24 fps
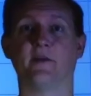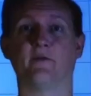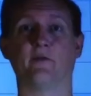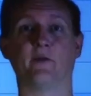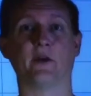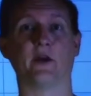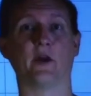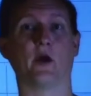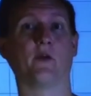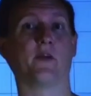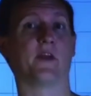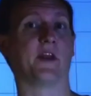that if
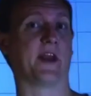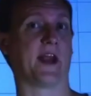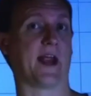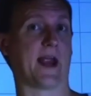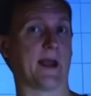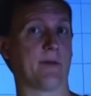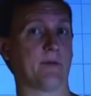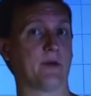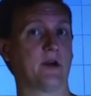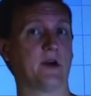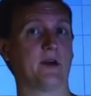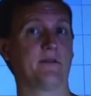we know the
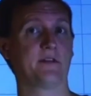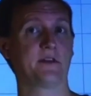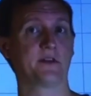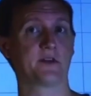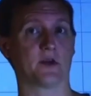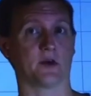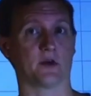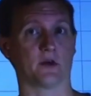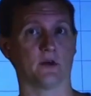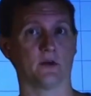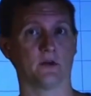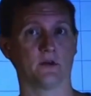diameter of a
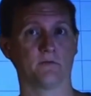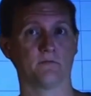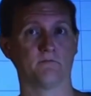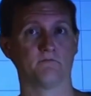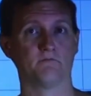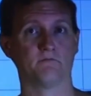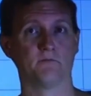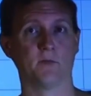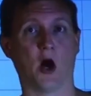circle,